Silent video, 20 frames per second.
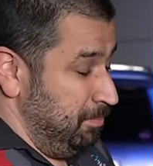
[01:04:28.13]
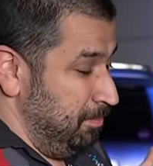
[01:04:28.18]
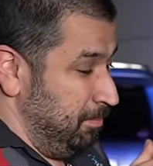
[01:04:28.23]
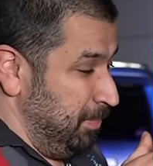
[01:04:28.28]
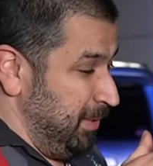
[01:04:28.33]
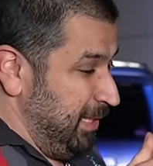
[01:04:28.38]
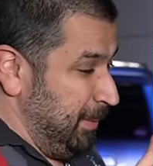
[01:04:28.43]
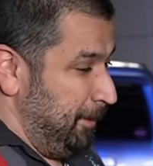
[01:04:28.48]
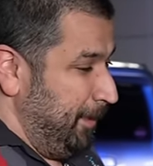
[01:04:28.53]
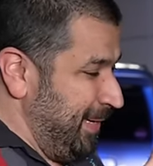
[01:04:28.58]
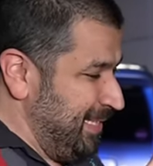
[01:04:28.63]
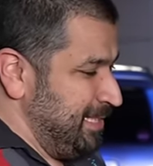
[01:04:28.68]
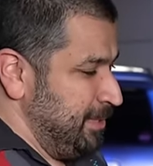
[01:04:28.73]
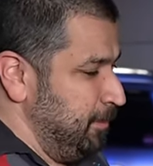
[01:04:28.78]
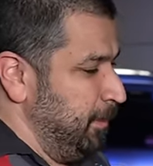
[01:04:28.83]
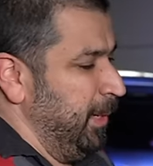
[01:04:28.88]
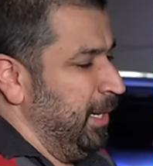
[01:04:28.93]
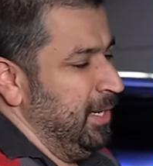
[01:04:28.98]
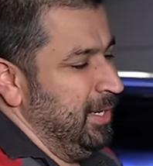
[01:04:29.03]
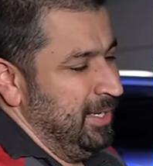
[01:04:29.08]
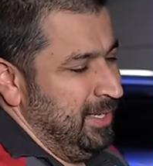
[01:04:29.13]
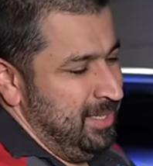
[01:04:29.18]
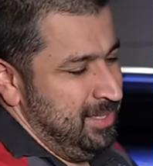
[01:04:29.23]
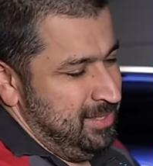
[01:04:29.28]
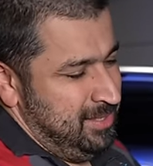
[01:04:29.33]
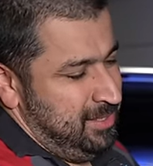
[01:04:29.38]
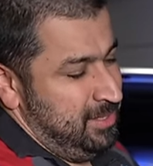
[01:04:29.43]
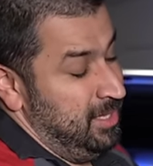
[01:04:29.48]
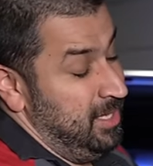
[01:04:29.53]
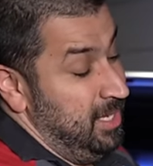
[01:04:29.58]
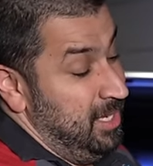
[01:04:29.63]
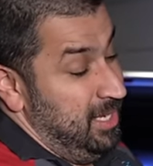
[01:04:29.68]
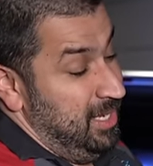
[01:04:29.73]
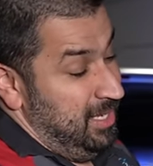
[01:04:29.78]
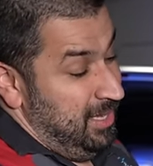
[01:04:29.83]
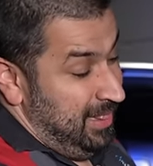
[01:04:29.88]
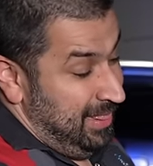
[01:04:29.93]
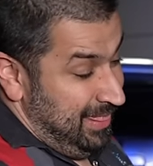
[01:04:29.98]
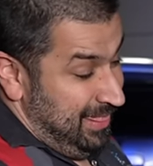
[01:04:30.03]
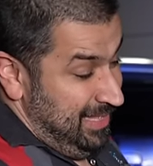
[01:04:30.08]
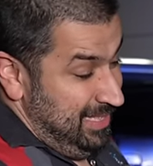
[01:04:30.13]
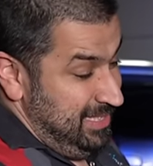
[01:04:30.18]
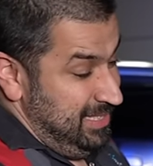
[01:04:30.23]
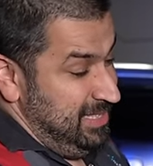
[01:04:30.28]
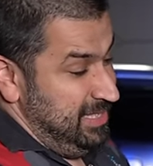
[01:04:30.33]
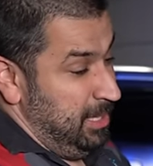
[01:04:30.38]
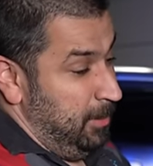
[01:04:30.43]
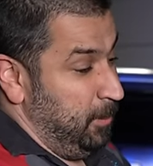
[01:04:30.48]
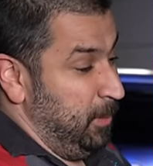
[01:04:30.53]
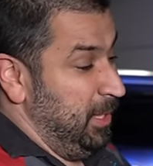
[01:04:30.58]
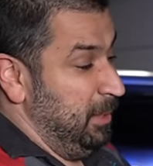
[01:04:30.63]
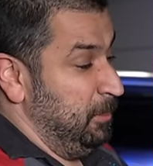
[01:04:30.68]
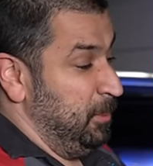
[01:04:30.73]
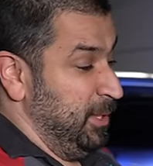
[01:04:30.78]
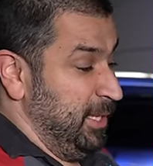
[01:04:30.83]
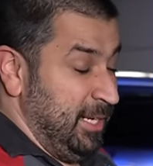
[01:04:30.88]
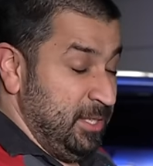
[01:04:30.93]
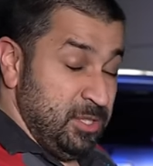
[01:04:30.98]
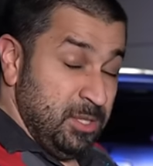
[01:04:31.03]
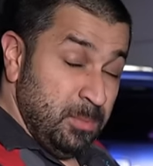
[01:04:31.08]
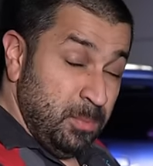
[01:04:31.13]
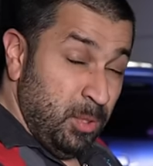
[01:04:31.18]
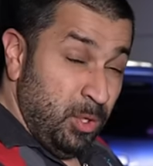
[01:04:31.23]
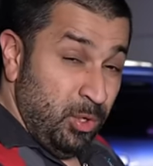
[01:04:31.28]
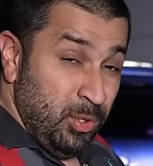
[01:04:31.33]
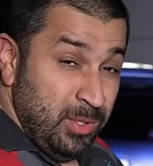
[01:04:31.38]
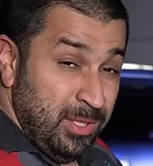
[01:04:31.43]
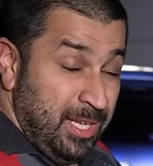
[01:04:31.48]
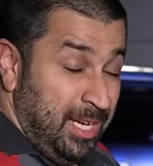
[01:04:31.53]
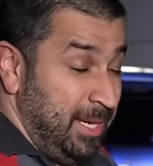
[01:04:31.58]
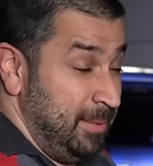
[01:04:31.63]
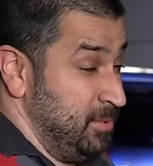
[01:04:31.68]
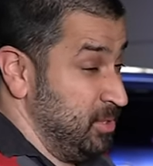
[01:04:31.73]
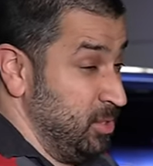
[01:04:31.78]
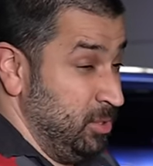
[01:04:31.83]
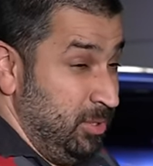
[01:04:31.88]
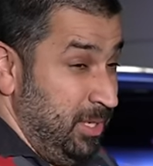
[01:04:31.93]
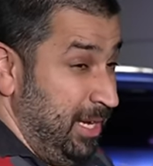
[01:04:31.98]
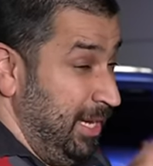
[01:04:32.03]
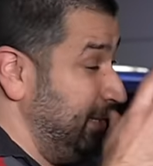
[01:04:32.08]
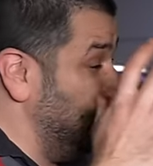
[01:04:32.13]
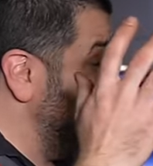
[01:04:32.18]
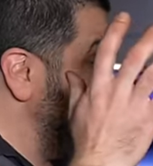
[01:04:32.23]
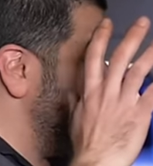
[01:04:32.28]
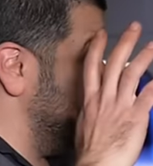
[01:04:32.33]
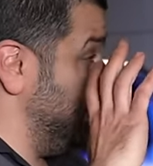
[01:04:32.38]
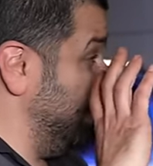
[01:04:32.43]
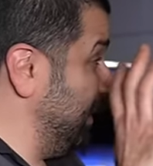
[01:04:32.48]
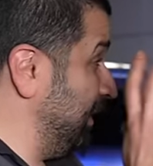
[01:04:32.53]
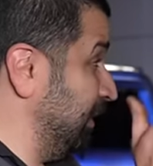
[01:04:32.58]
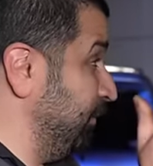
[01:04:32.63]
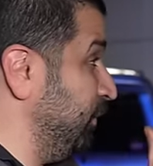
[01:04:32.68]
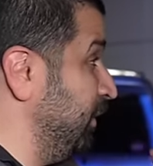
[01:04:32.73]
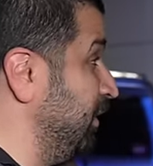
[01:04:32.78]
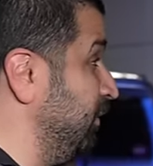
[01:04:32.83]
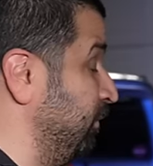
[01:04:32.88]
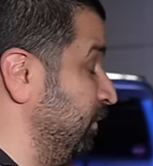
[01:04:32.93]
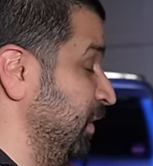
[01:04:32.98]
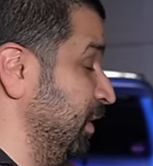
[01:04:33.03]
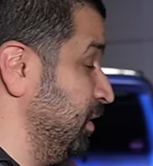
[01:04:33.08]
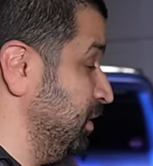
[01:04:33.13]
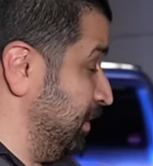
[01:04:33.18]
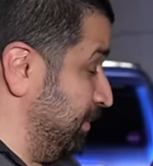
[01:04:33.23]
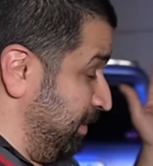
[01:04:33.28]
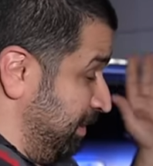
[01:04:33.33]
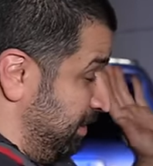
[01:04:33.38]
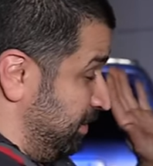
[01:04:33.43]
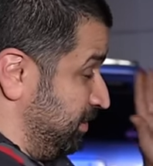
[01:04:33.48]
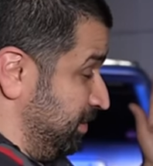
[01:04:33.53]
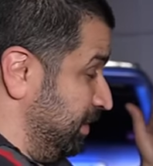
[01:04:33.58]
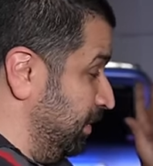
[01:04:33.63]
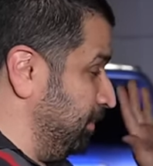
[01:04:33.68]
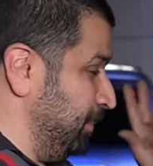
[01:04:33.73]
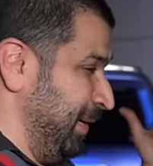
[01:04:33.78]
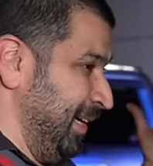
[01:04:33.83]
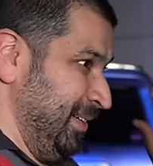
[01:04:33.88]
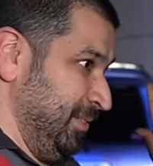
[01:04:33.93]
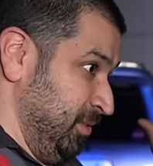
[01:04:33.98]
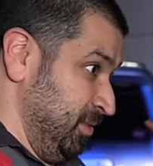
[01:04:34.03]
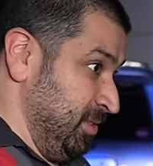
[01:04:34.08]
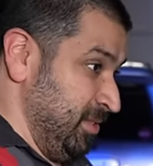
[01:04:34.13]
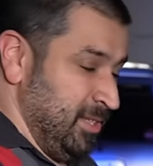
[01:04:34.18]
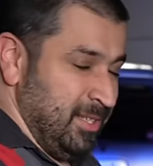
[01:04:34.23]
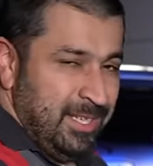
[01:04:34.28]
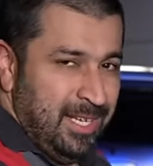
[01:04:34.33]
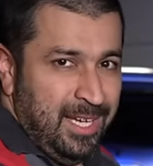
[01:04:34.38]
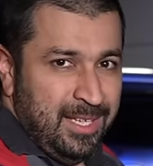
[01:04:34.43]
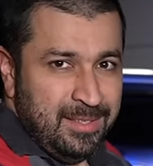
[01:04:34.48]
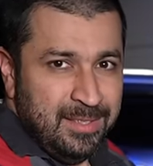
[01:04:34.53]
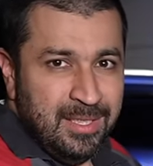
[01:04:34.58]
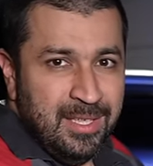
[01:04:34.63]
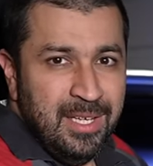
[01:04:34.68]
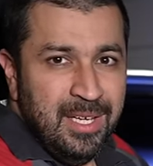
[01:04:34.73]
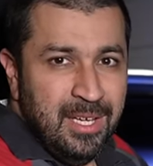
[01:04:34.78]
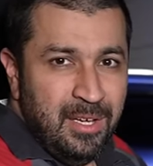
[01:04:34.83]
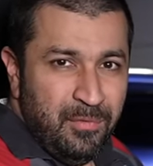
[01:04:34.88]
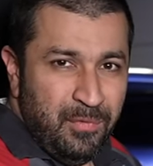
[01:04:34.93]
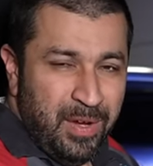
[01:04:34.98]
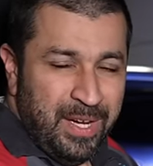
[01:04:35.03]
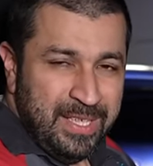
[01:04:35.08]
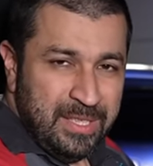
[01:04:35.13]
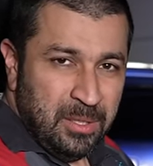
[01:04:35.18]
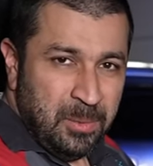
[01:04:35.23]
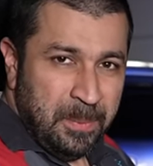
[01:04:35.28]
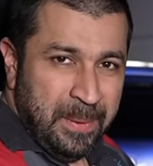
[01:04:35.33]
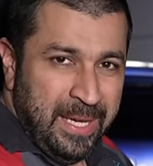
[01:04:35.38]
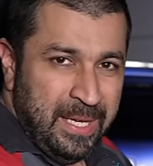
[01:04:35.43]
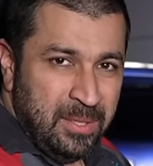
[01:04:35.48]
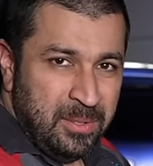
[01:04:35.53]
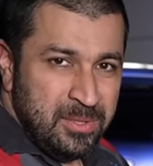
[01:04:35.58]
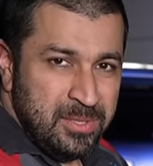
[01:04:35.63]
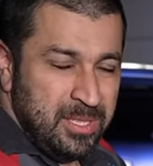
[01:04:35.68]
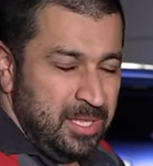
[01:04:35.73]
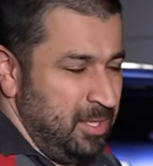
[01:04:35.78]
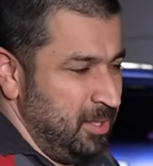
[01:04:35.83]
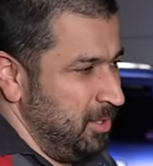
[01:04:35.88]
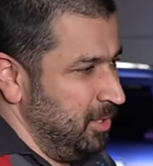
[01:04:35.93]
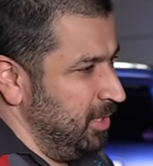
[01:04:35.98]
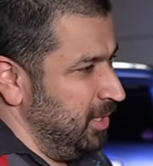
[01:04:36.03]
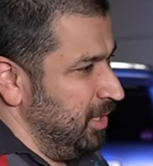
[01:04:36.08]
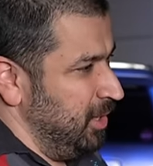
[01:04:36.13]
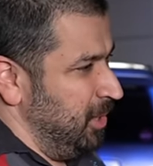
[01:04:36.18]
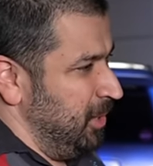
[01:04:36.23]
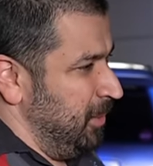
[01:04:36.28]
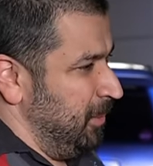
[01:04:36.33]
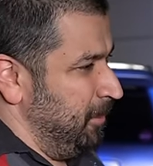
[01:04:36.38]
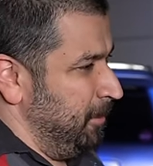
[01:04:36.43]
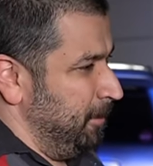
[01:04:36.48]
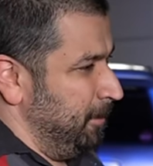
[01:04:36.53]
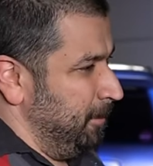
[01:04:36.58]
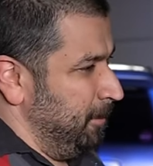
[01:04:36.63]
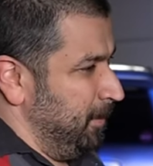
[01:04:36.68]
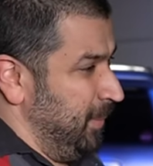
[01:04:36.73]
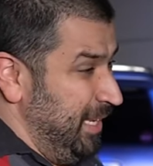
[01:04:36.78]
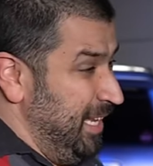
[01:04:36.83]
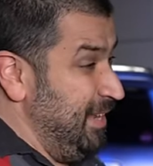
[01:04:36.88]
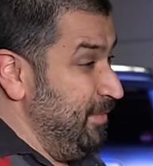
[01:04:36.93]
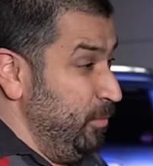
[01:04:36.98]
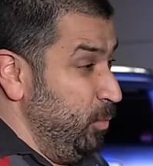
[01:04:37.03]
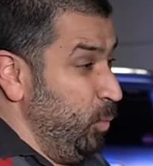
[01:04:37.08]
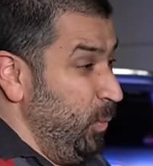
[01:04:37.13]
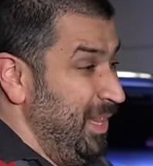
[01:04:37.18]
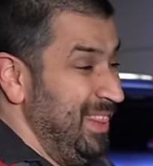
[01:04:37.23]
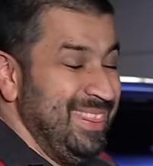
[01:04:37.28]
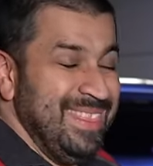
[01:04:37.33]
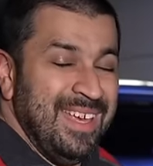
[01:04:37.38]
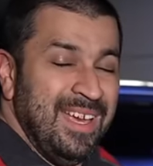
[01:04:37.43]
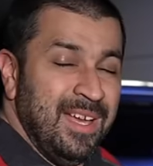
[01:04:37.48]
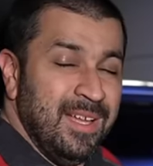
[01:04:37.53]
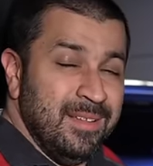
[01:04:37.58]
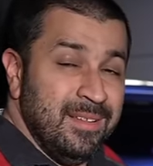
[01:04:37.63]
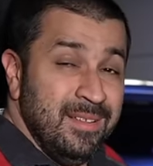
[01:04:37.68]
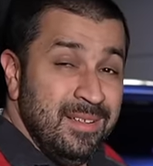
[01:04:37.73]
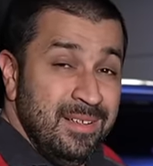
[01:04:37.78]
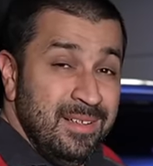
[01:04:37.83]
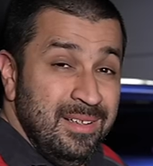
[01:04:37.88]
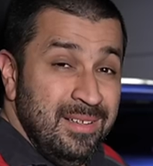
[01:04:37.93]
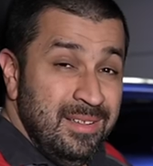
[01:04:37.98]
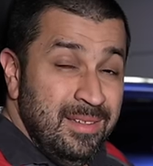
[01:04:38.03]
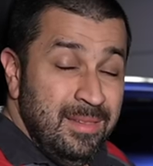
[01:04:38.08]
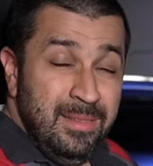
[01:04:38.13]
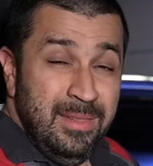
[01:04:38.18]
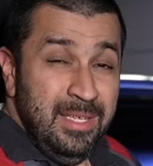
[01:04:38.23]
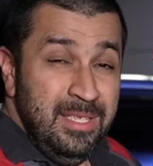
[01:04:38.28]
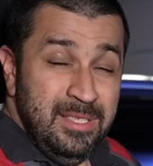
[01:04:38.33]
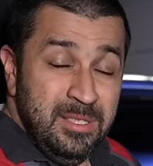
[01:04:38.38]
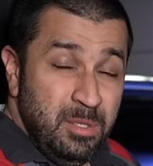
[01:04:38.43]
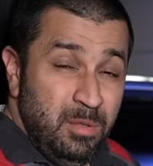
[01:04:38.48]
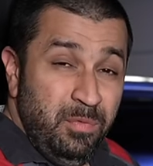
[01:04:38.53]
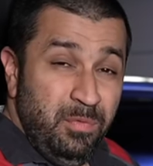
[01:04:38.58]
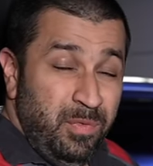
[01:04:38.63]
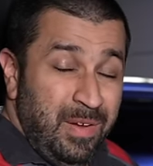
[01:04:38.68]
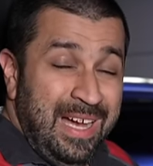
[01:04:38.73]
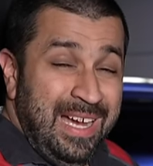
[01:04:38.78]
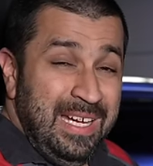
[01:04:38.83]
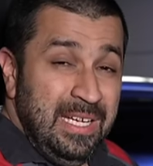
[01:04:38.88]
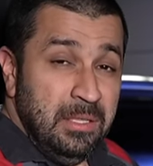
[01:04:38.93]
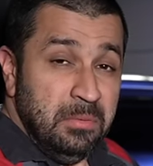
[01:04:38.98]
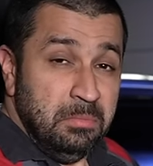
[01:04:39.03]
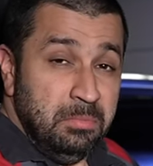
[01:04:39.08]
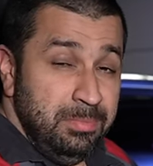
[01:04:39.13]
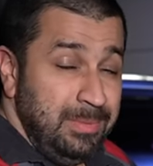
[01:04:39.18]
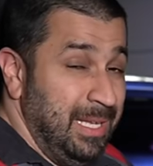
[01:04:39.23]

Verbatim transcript: But the best part is, this is a pre-production prototype, so I don't expect a fit to finish. I mean, there are some panels that are not final panels here, but even with that, things are fine.